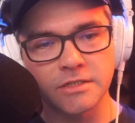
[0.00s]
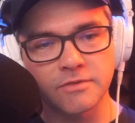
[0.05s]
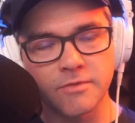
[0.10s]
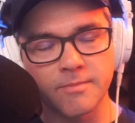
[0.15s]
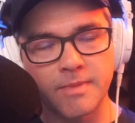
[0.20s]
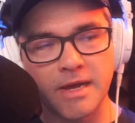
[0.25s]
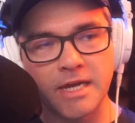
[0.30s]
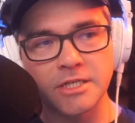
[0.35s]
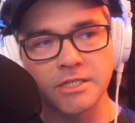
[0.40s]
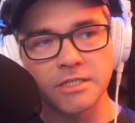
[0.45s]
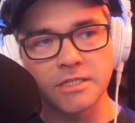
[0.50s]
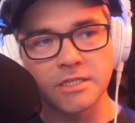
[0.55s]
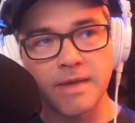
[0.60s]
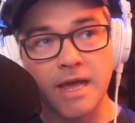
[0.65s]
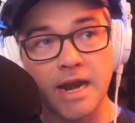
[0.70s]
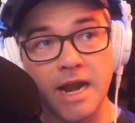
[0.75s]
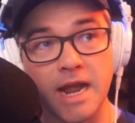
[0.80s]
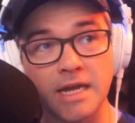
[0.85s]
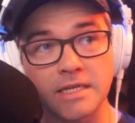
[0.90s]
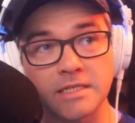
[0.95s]
for patients to be
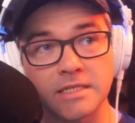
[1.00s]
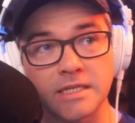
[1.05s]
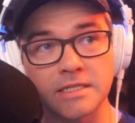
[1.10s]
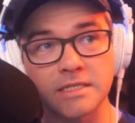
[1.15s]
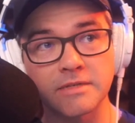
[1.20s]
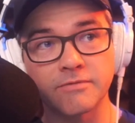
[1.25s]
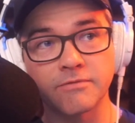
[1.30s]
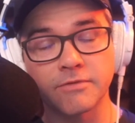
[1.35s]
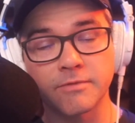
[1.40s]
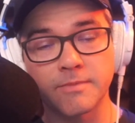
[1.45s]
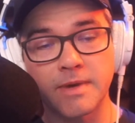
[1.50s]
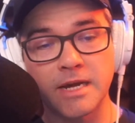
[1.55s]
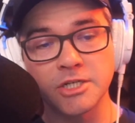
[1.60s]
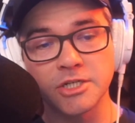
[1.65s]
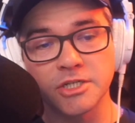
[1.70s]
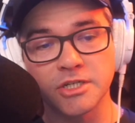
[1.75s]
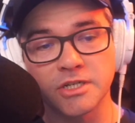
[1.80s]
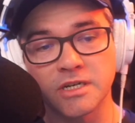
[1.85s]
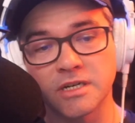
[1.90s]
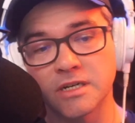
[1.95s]
able to access
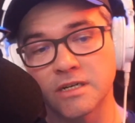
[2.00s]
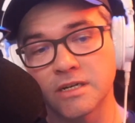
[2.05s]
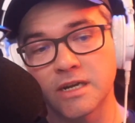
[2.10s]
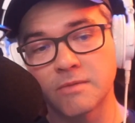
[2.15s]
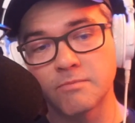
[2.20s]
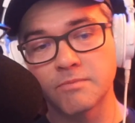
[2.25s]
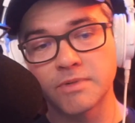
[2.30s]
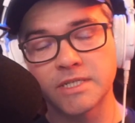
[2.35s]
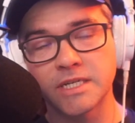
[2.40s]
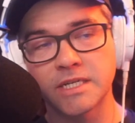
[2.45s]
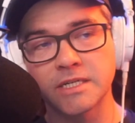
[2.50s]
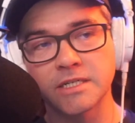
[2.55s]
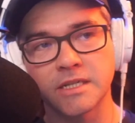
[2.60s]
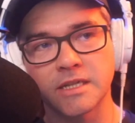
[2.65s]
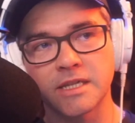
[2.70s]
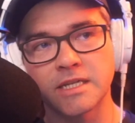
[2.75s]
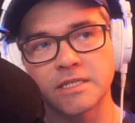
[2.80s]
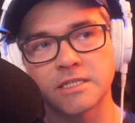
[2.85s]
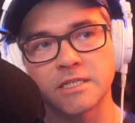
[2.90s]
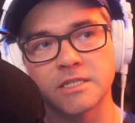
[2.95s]
information, and potentially
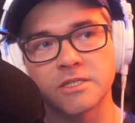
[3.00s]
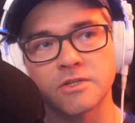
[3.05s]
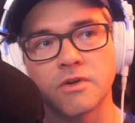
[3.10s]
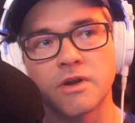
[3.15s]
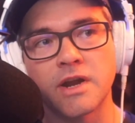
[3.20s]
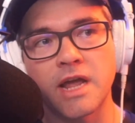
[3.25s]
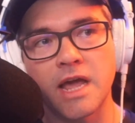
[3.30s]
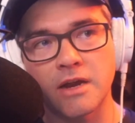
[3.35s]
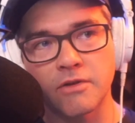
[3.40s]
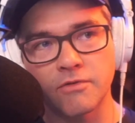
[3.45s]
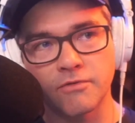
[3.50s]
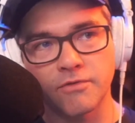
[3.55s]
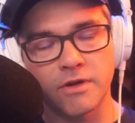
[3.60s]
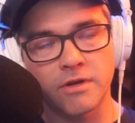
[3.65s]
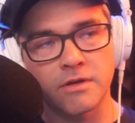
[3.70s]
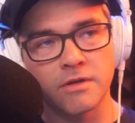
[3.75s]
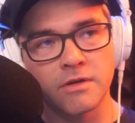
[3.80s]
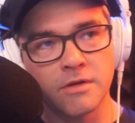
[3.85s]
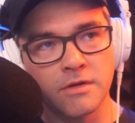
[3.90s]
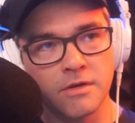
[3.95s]
that's just not out of
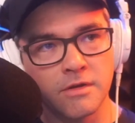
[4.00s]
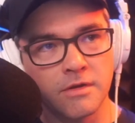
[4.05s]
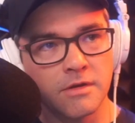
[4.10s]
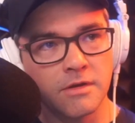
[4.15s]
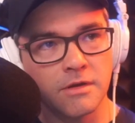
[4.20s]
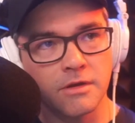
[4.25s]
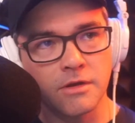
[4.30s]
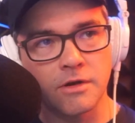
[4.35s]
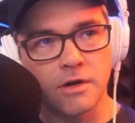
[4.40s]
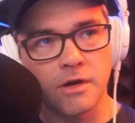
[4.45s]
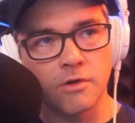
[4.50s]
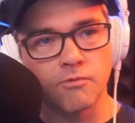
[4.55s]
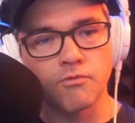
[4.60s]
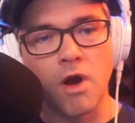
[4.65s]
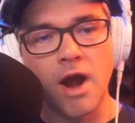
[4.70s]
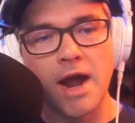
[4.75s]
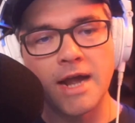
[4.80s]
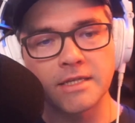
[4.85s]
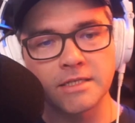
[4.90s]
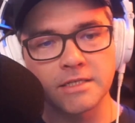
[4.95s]
a
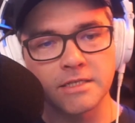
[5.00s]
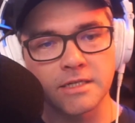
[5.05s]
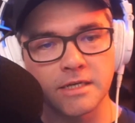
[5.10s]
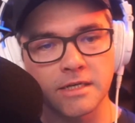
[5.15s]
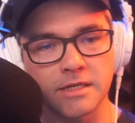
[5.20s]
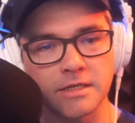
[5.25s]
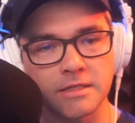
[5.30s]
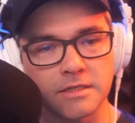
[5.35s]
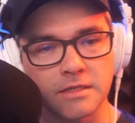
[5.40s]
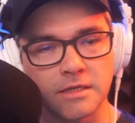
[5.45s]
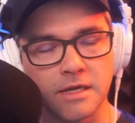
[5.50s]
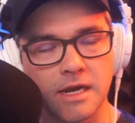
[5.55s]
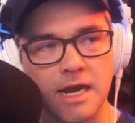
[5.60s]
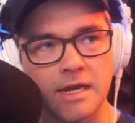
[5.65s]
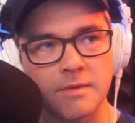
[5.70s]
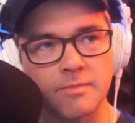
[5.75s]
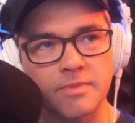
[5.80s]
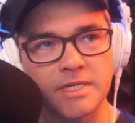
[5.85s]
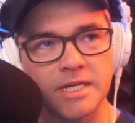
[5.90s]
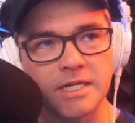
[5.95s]
rights thing. It
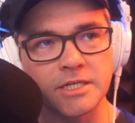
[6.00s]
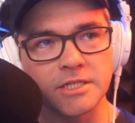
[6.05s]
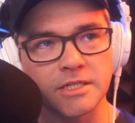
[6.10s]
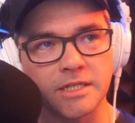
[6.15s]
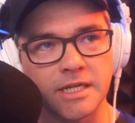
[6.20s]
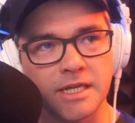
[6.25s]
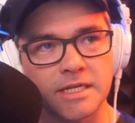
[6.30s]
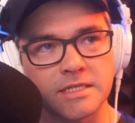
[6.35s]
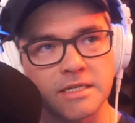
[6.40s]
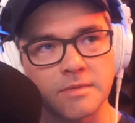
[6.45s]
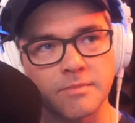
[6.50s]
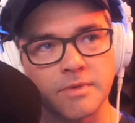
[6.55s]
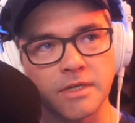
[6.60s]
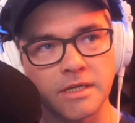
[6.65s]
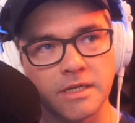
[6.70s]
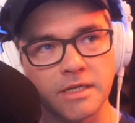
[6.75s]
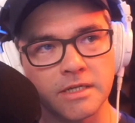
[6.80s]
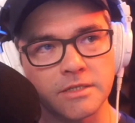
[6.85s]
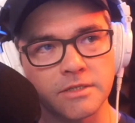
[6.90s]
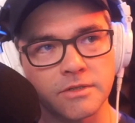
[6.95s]
potentially has the
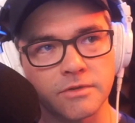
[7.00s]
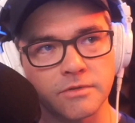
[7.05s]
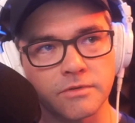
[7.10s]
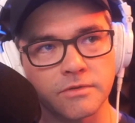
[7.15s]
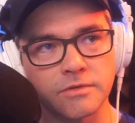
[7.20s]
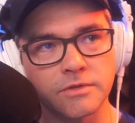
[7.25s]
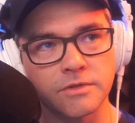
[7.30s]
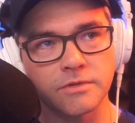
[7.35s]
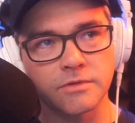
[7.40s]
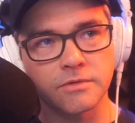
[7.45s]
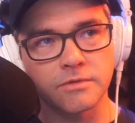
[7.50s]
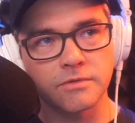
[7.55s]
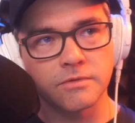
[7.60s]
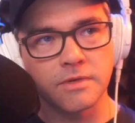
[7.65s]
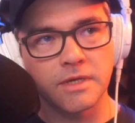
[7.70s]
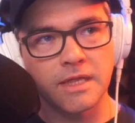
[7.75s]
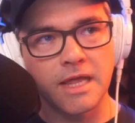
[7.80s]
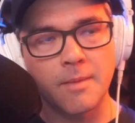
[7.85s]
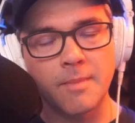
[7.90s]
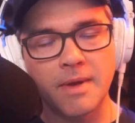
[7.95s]
ability to
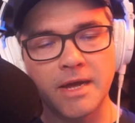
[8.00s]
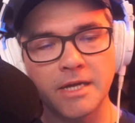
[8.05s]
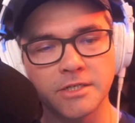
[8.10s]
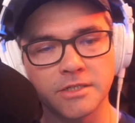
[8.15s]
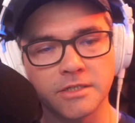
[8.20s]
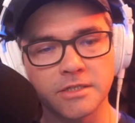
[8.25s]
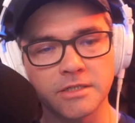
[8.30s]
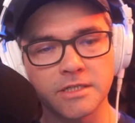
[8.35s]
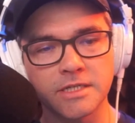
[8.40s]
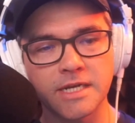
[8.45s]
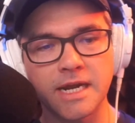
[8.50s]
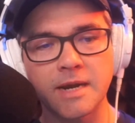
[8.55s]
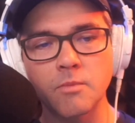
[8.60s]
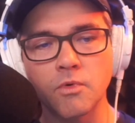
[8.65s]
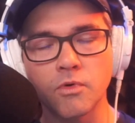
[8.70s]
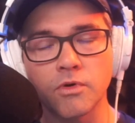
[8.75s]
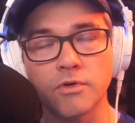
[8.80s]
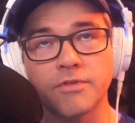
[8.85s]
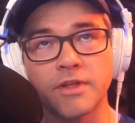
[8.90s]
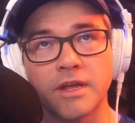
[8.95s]
allow patients to take
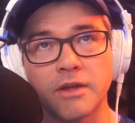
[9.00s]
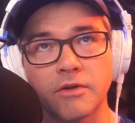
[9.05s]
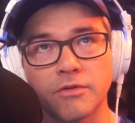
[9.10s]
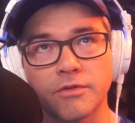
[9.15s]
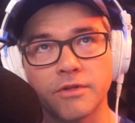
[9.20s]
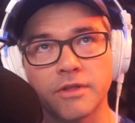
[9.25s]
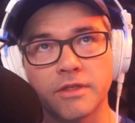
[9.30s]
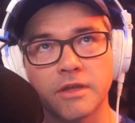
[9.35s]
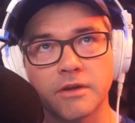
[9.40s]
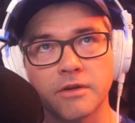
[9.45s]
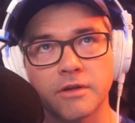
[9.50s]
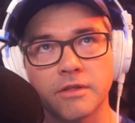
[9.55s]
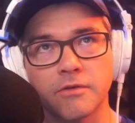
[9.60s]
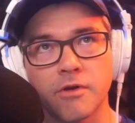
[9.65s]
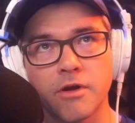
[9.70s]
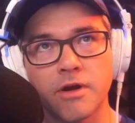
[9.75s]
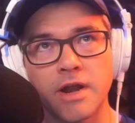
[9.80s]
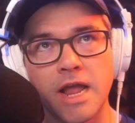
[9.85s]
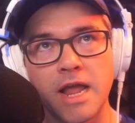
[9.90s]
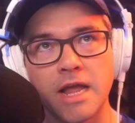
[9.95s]
more of their health in
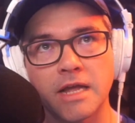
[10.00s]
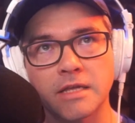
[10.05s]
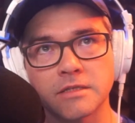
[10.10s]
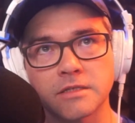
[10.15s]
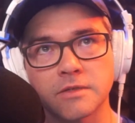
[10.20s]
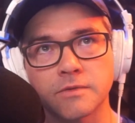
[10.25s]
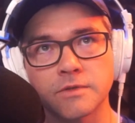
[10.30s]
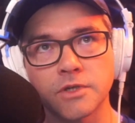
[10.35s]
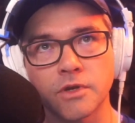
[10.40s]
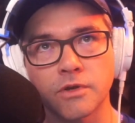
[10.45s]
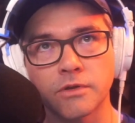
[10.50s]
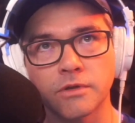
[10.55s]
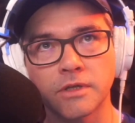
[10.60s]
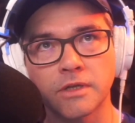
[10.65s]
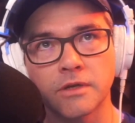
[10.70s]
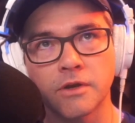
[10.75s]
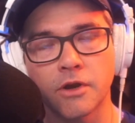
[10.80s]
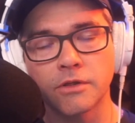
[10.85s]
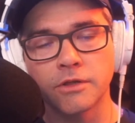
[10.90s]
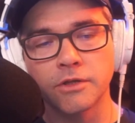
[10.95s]
their own hands. So it's
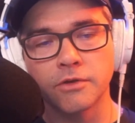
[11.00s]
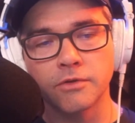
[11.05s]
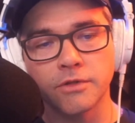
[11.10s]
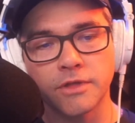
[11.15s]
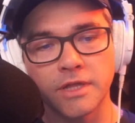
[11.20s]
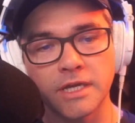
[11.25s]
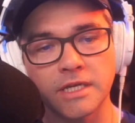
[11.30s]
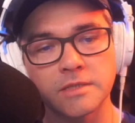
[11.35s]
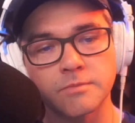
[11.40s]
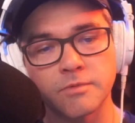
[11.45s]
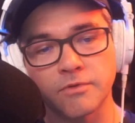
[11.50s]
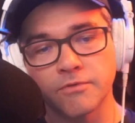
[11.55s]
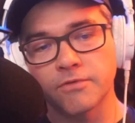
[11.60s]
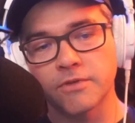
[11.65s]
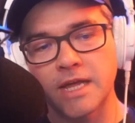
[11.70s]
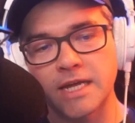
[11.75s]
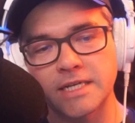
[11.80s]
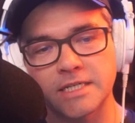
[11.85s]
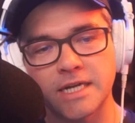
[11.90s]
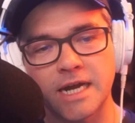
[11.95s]
only good things. But for
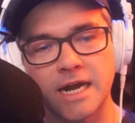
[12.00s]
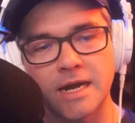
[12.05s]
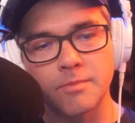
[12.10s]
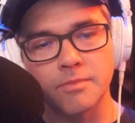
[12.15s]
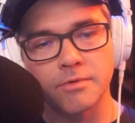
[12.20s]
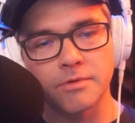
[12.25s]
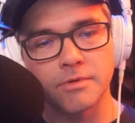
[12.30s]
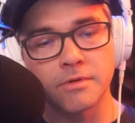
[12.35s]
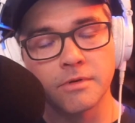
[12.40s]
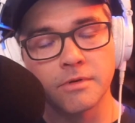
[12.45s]
that to happen,